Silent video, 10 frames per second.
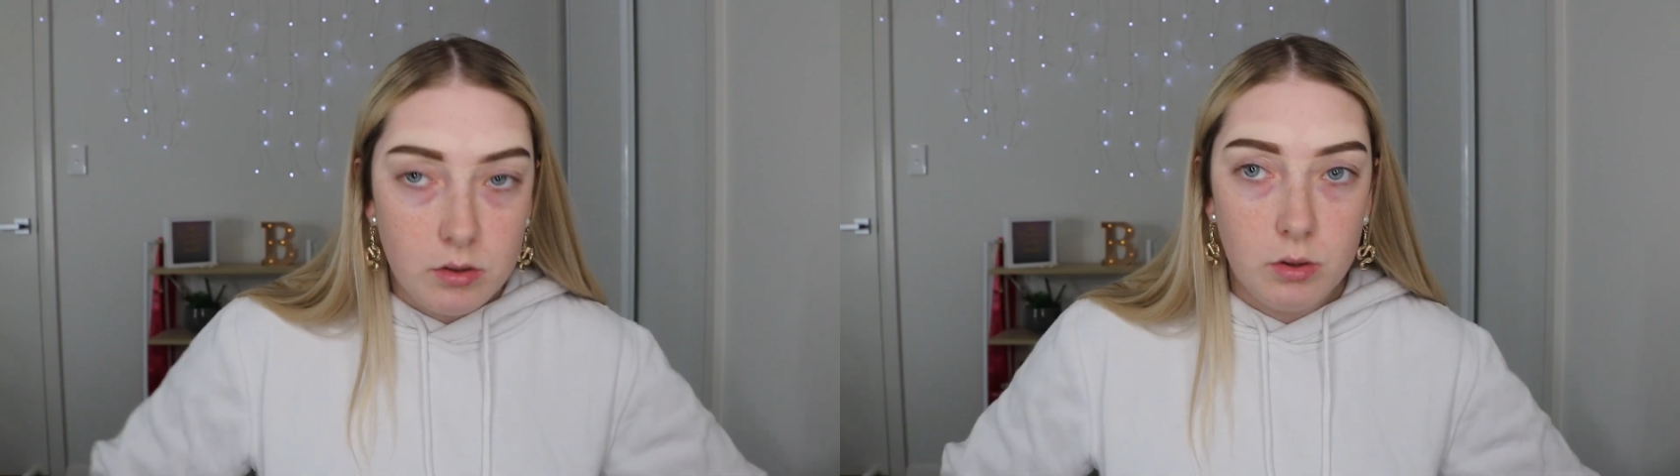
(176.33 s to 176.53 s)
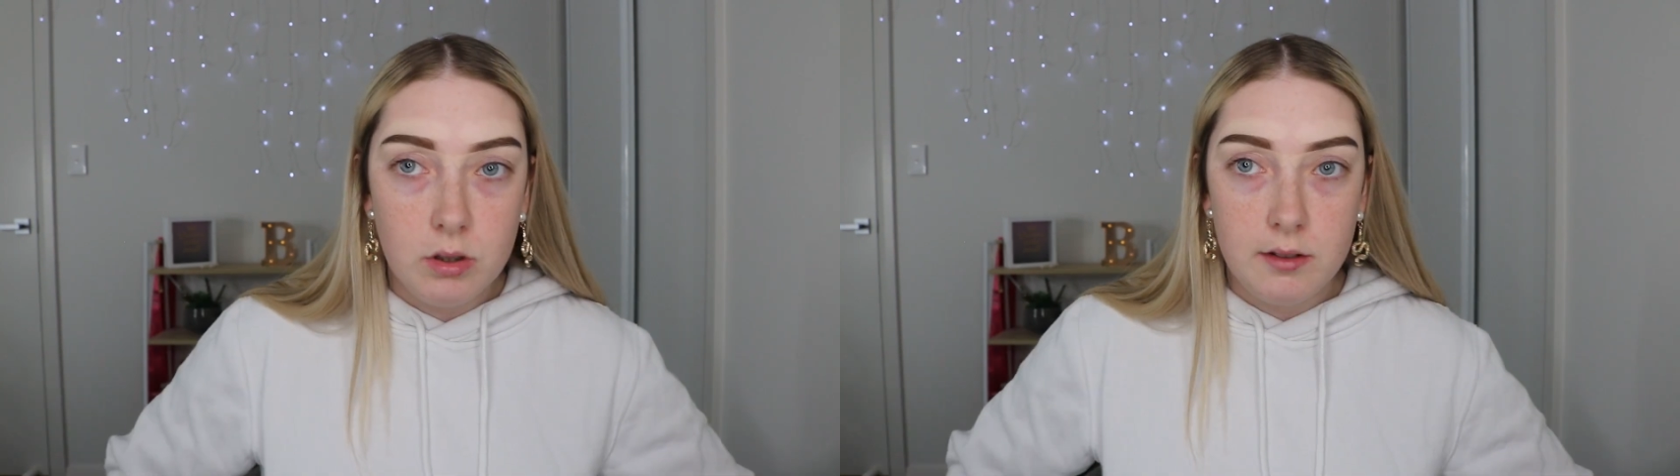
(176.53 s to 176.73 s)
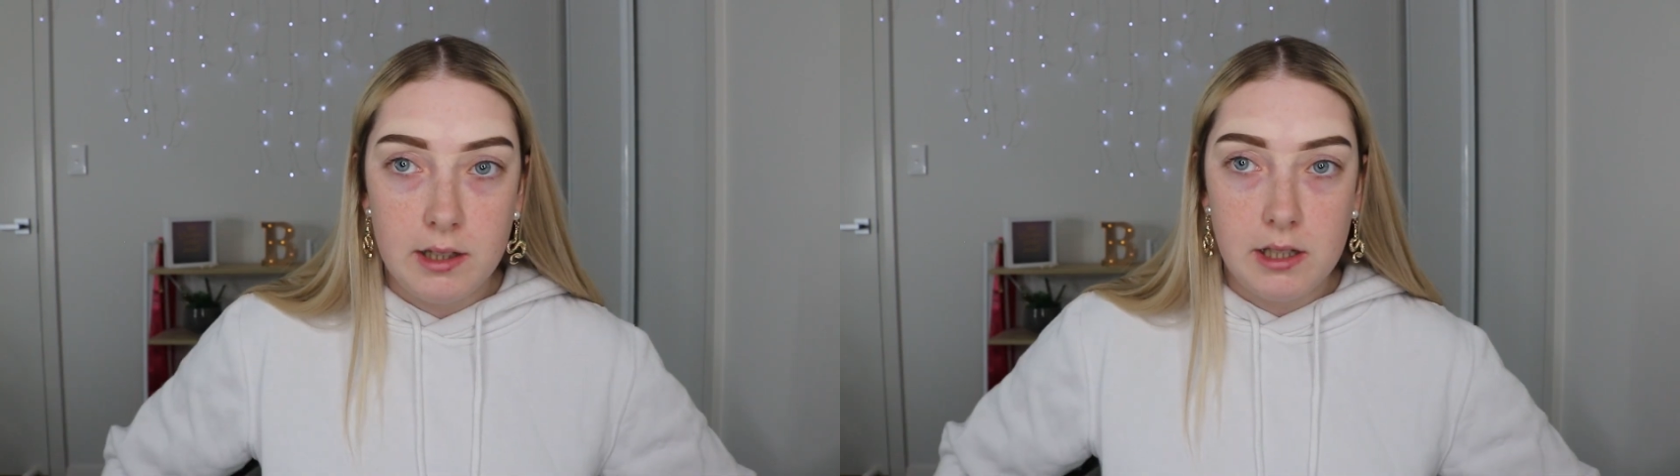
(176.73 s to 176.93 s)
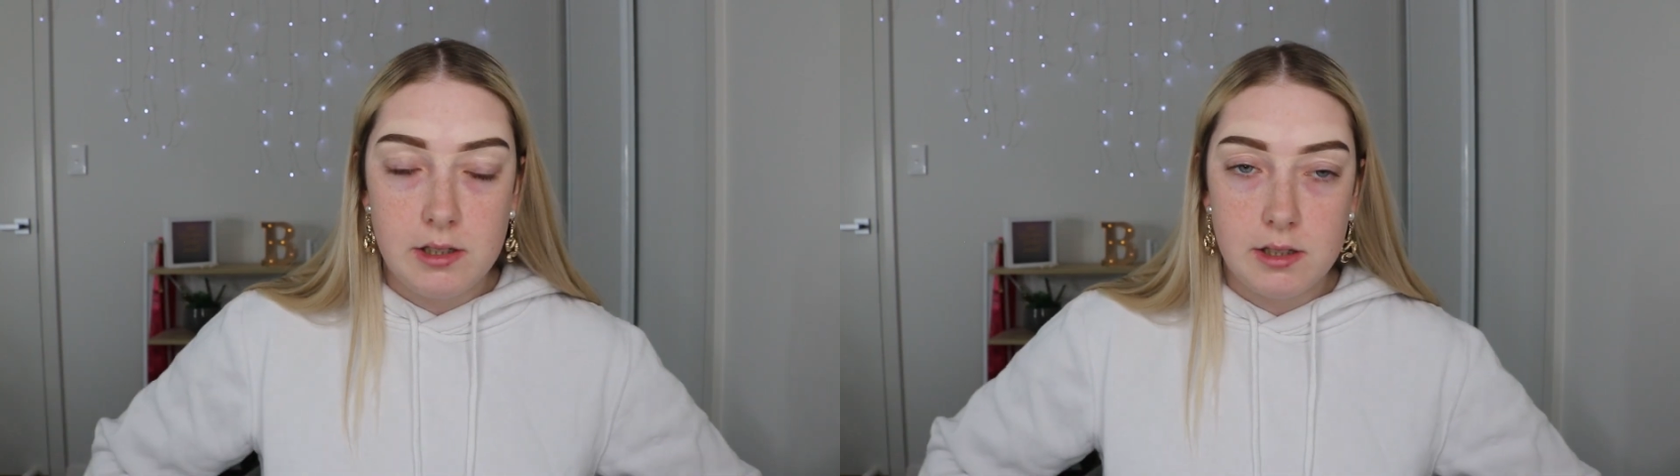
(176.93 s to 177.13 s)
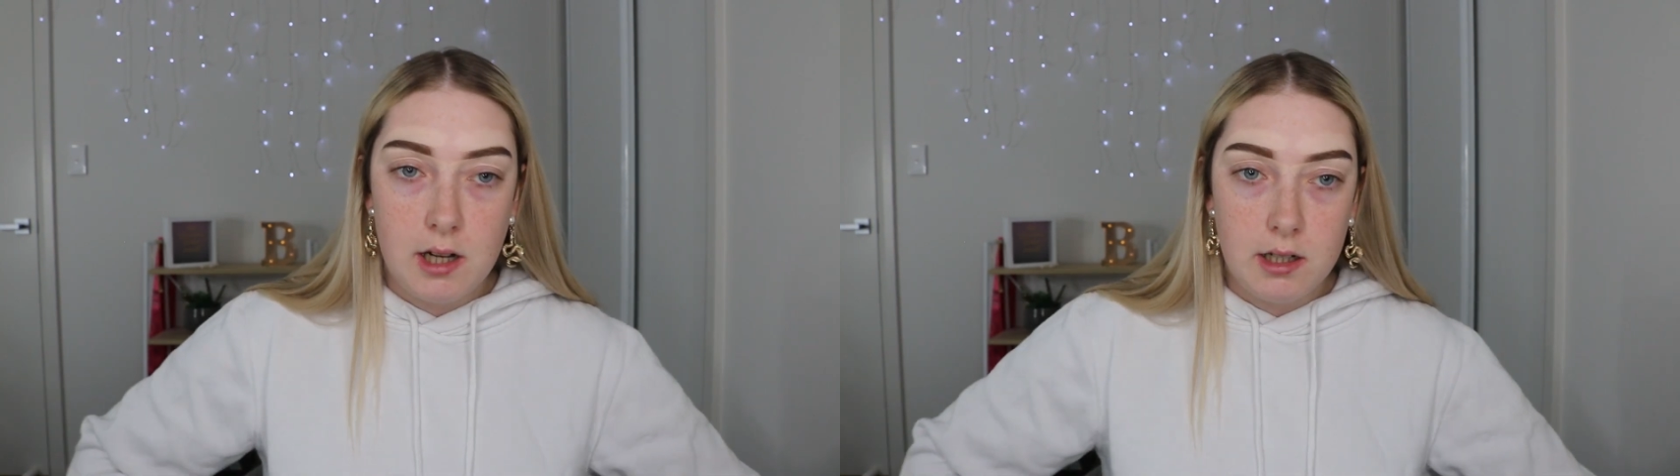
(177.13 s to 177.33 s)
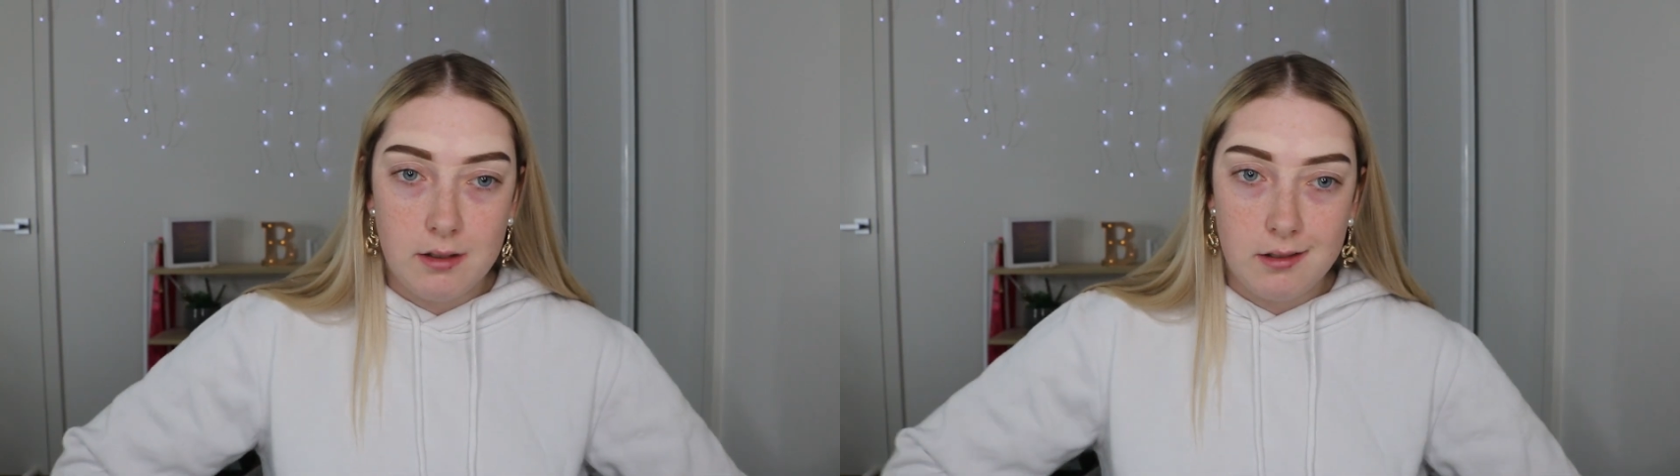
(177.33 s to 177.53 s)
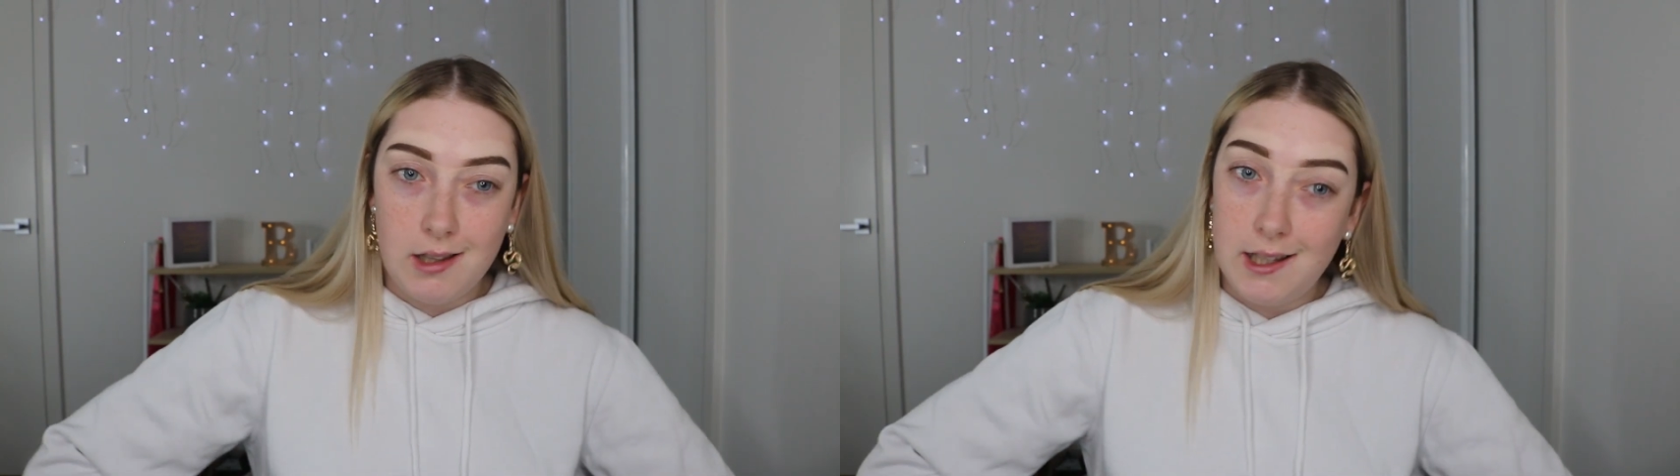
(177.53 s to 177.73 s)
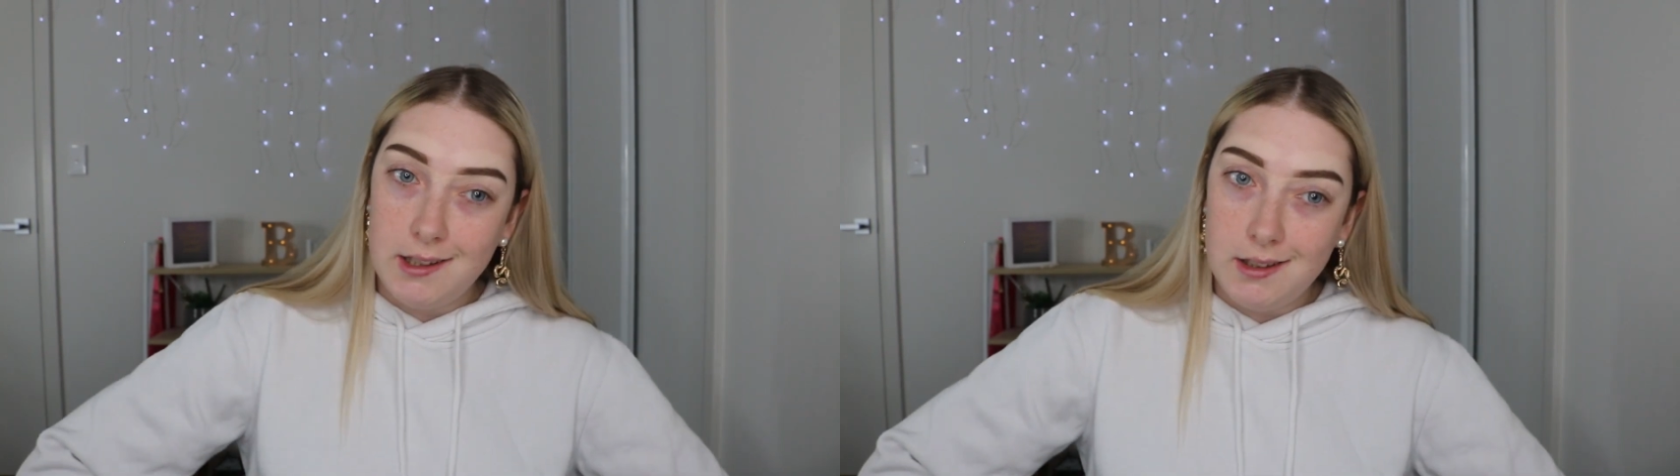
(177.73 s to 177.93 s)
or if they just kind of look
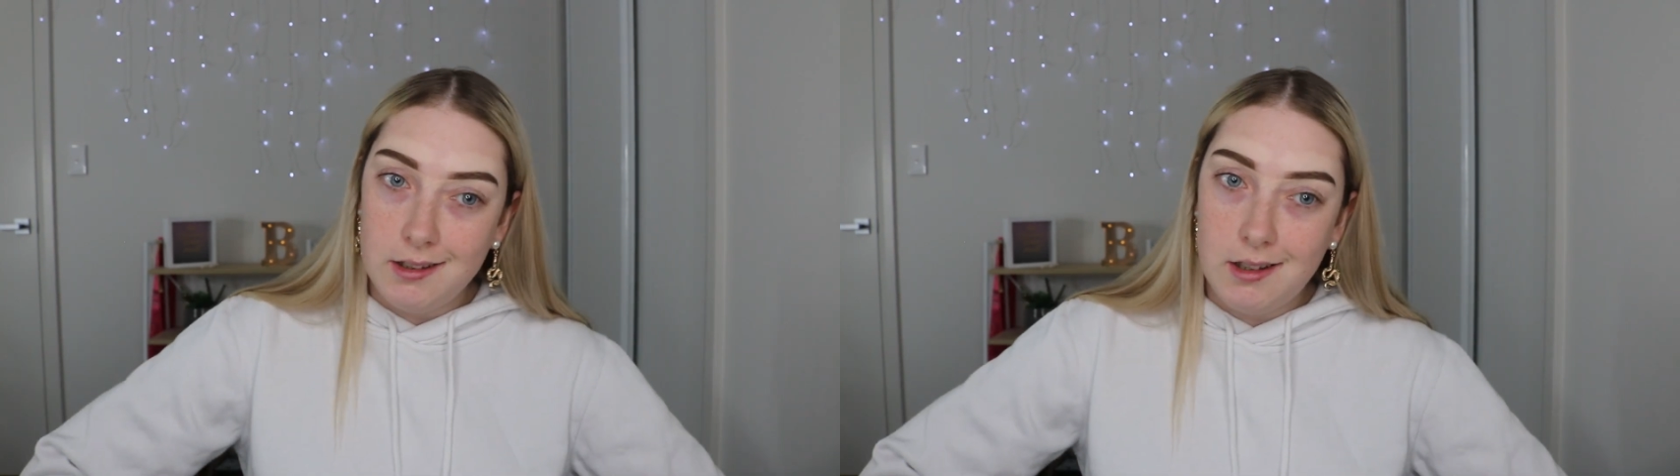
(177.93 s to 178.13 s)
like